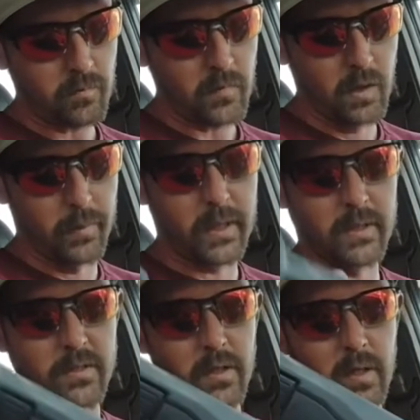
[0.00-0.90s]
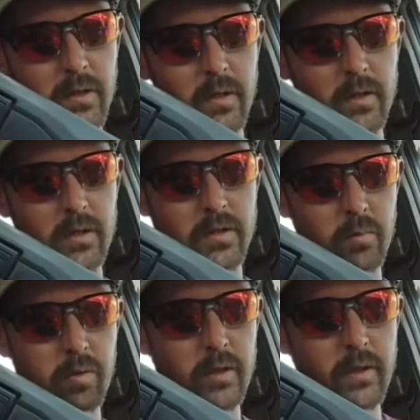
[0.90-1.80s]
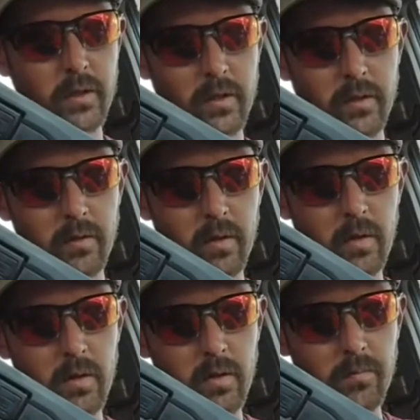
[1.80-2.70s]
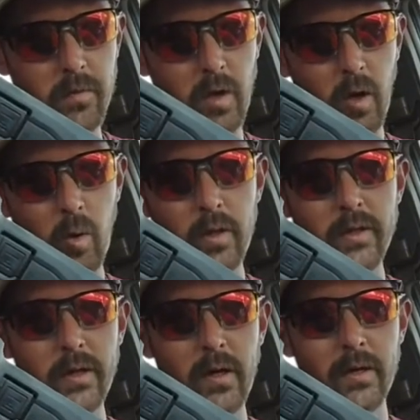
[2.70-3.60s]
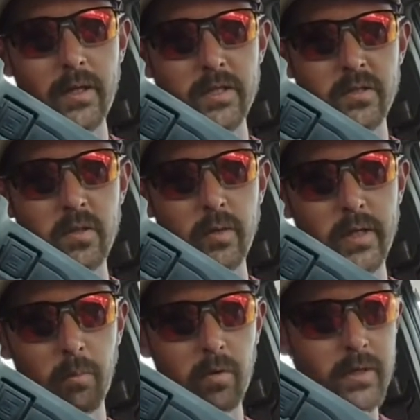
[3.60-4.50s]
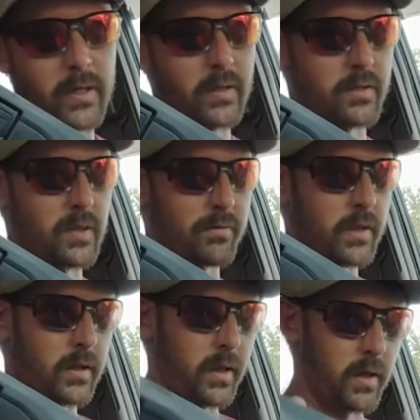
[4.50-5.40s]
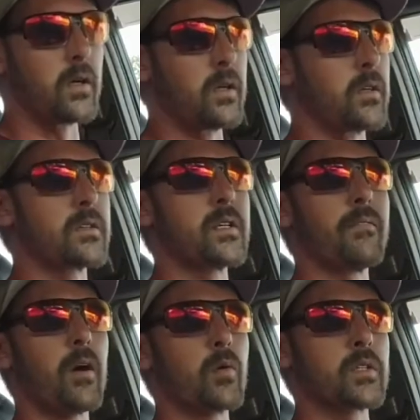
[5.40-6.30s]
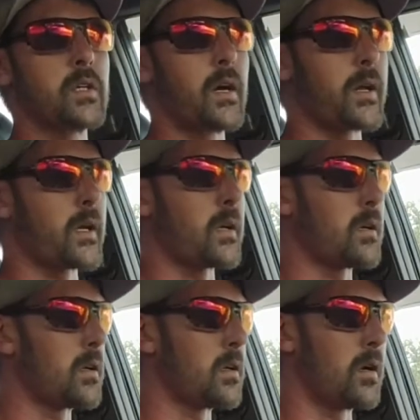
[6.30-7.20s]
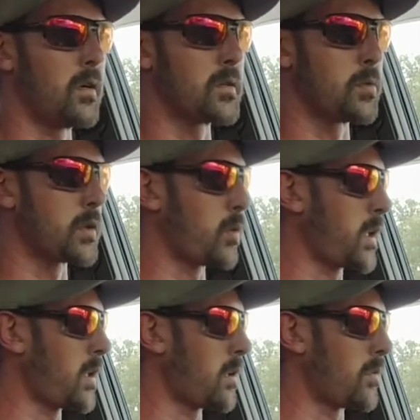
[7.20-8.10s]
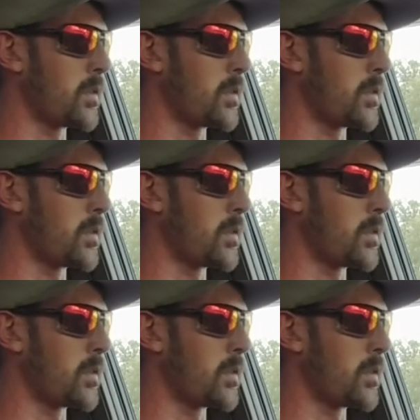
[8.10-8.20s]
because there's a pretty good hole in there, I guess, so it can breathe and stuff like that. The stuff I was cutting, you know, was between